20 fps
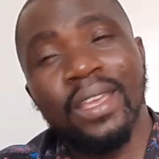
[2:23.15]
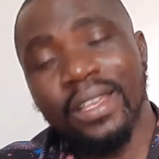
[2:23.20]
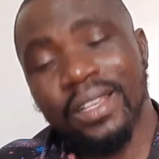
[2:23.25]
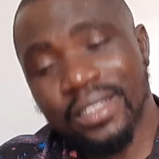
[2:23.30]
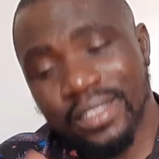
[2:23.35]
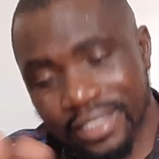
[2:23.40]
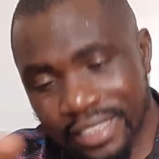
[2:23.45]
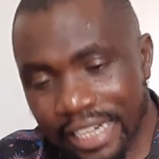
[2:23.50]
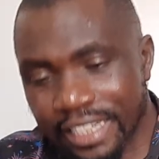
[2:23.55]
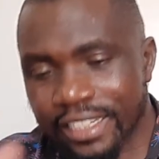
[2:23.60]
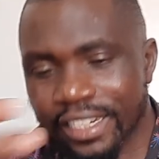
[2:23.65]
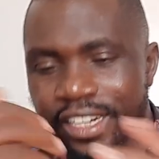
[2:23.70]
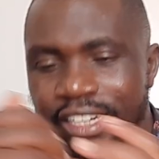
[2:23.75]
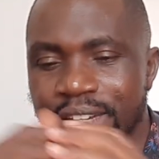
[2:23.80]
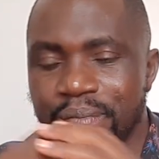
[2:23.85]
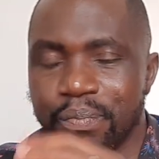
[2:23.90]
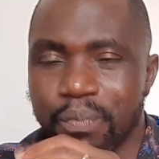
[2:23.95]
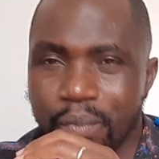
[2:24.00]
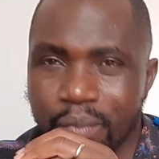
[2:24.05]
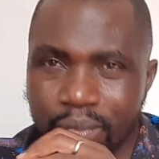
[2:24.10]

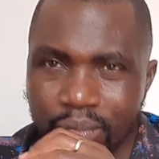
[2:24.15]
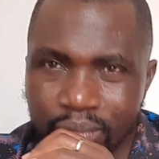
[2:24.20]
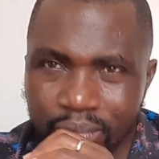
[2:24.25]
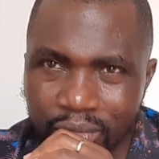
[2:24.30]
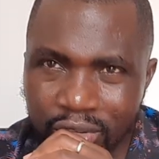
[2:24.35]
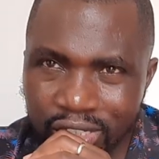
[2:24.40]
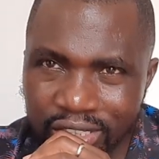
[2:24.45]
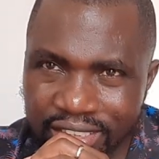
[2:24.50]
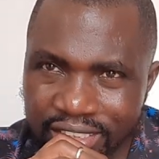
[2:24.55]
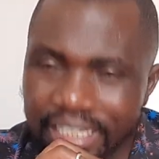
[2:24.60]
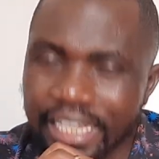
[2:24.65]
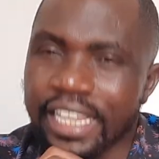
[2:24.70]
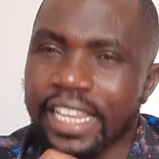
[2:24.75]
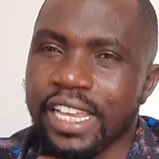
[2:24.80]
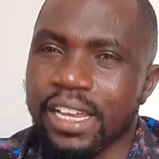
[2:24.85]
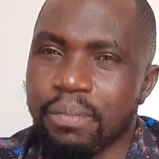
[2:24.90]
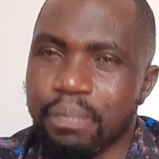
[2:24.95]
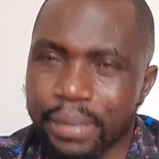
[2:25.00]
started singing